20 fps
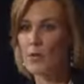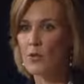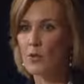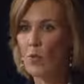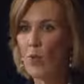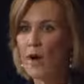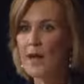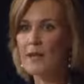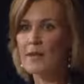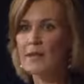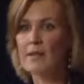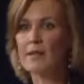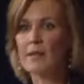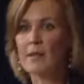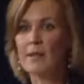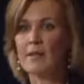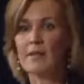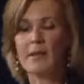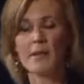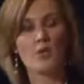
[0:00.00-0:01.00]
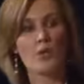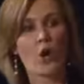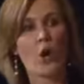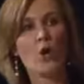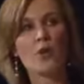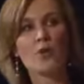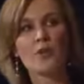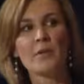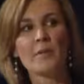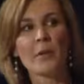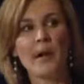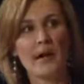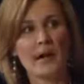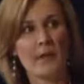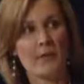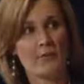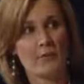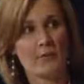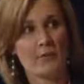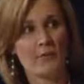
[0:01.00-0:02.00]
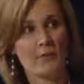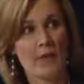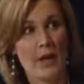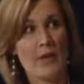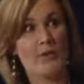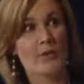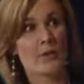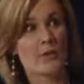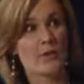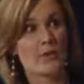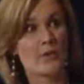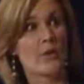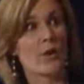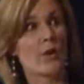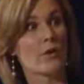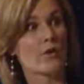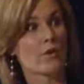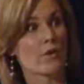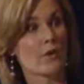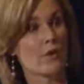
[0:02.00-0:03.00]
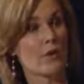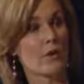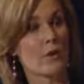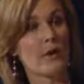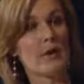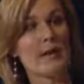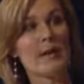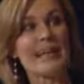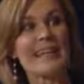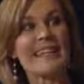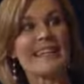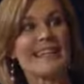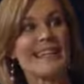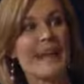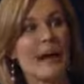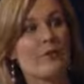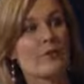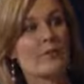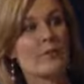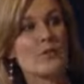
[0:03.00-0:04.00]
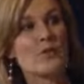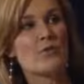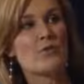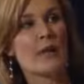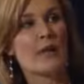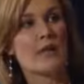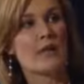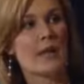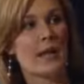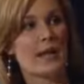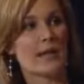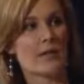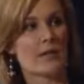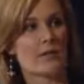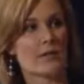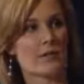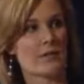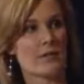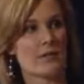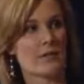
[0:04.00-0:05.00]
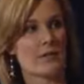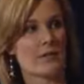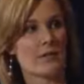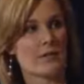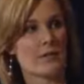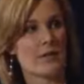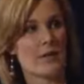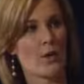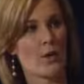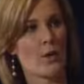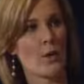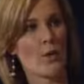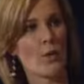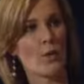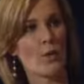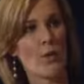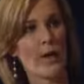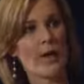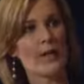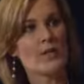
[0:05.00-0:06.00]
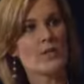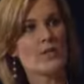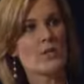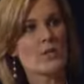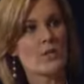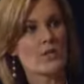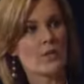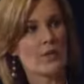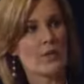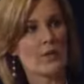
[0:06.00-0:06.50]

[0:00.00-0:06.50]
the one thing that is holding back Africa's growth is government regulations. When do you